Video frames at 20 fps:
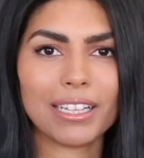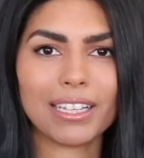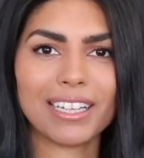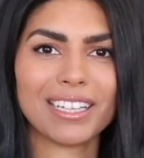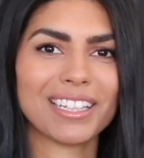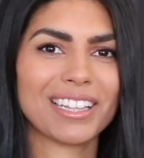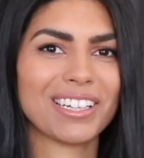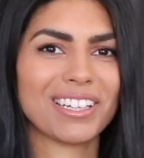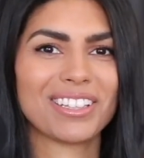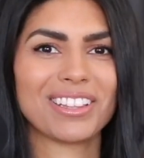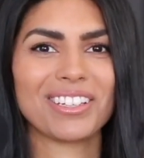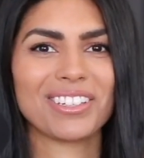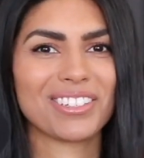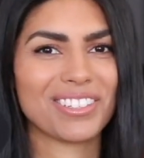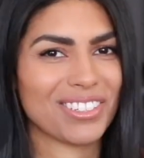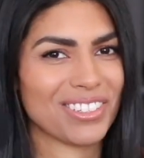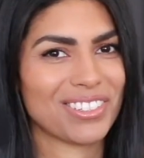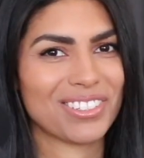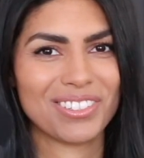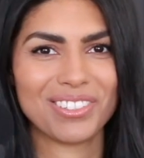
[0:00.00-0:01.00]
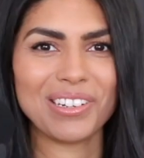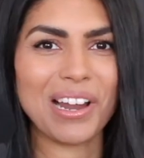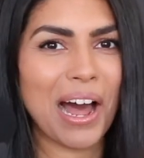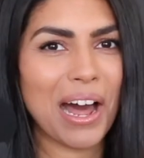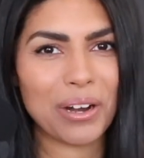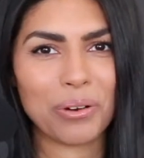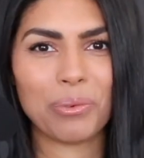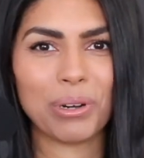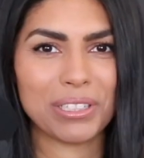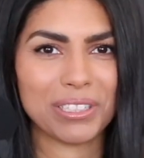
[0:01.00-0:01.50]
Like they're just
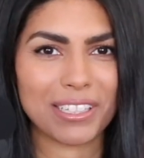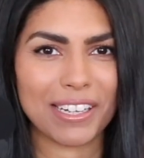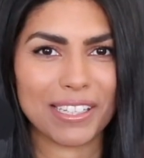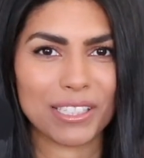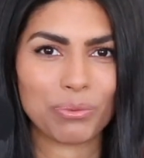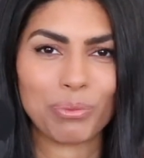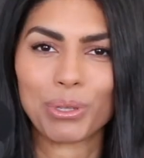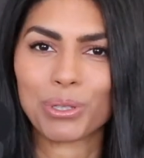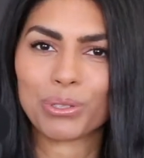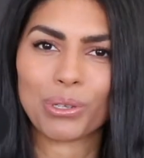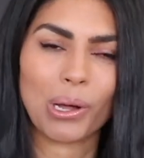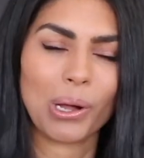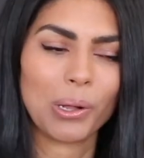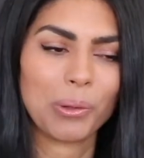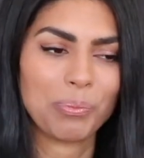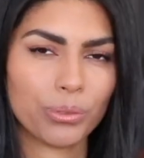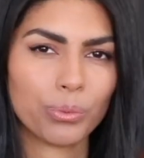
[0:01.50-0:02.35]
not a one size fits all.